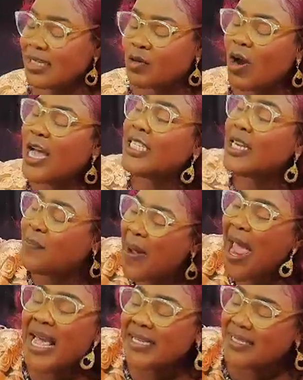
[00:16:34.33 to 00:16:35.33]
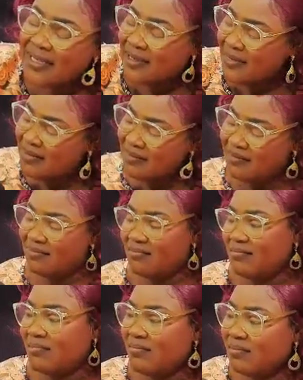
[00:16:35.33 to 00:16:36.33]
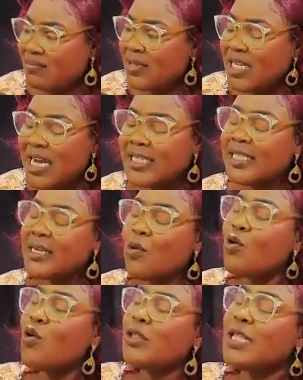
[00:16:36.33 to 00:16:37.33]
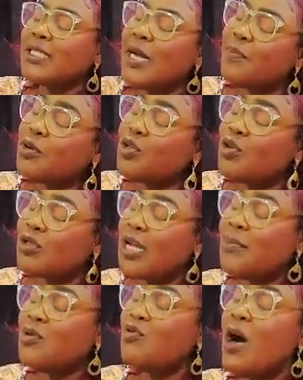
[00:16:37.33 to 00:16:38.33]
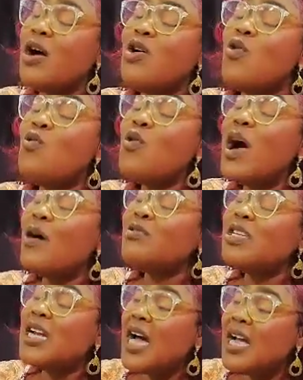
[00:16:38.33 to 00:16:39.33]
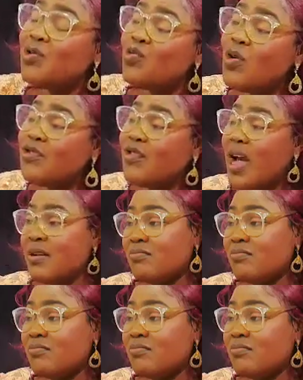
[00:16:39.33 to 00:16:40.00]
So it depends. Enti se u contact Apostle Doctor Amingo. U how nina etu etu.